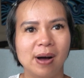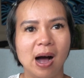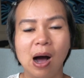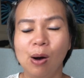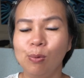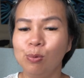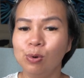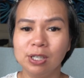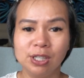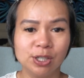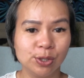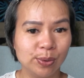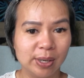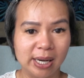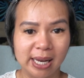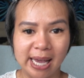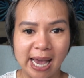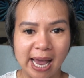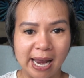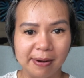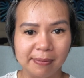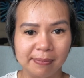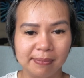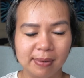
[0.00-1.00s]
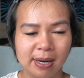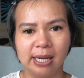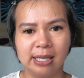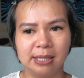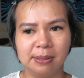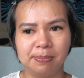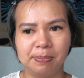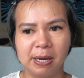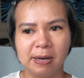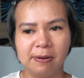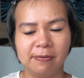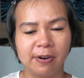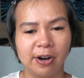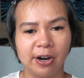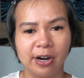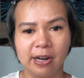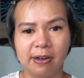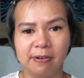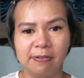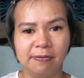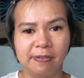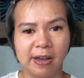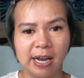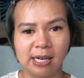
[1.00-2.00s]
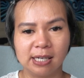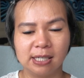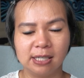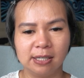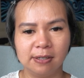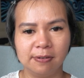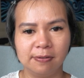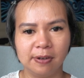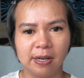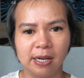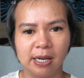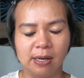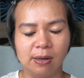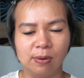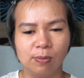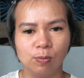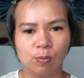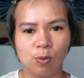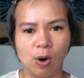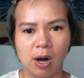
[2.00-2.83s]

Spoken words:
I would do it again. It's been very effective in